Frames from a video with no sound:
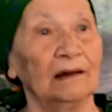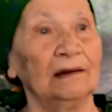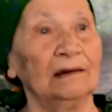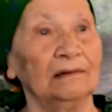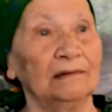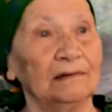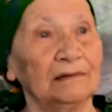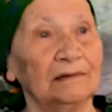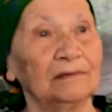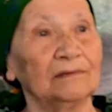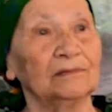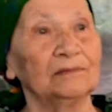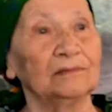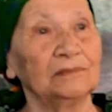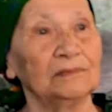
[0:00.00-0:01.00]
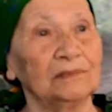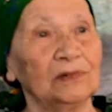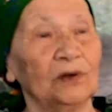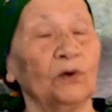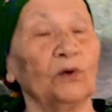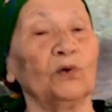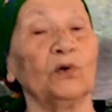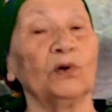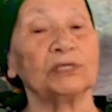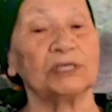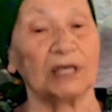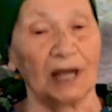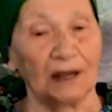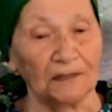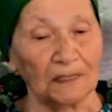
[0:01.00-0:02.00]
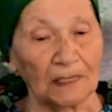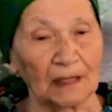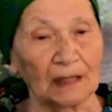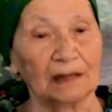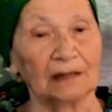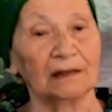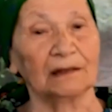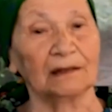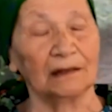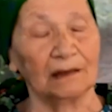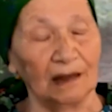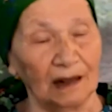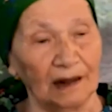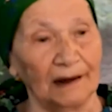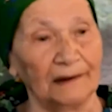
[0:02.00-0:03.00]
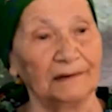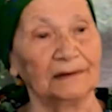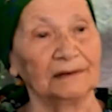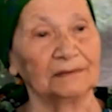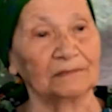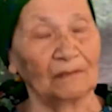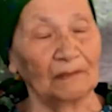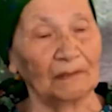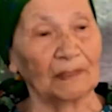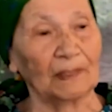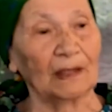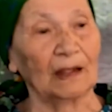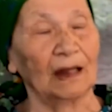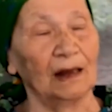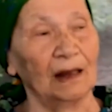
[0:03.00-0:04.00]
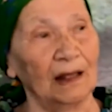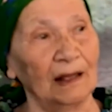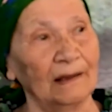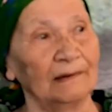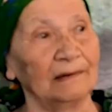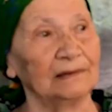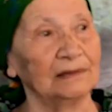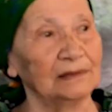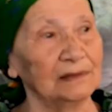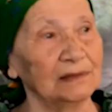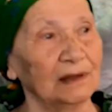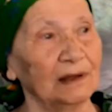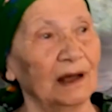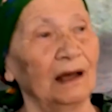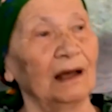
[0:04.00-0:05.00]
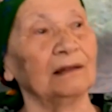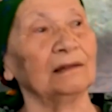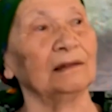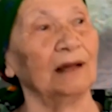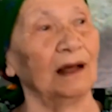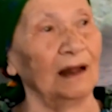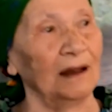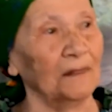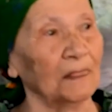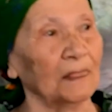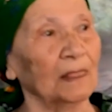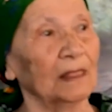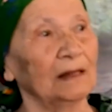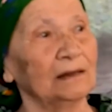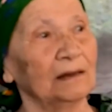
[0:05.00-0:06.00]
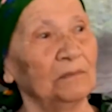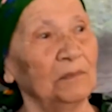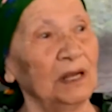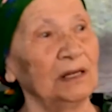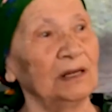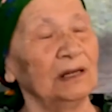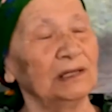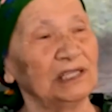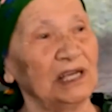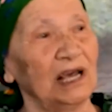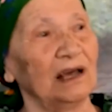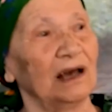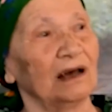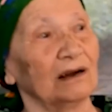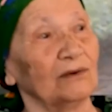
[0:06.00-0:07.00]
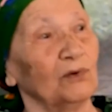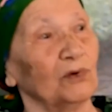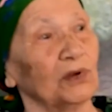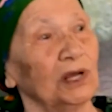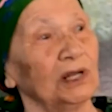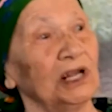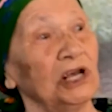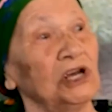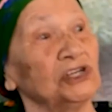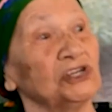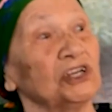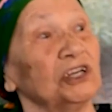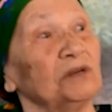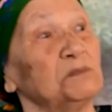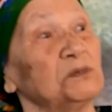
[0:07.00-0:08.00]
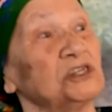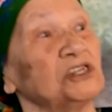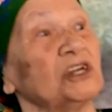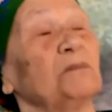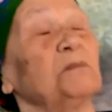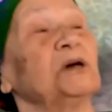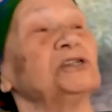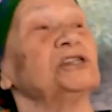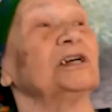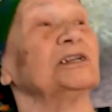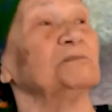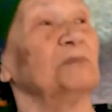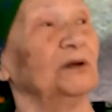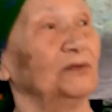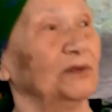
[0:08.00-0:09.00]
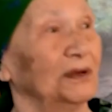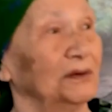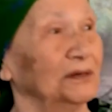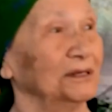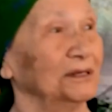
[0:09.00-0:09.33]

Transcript: My mother never saw Crimea again. My brother would have brought my mother, but my mother couldn't take the plane or the train.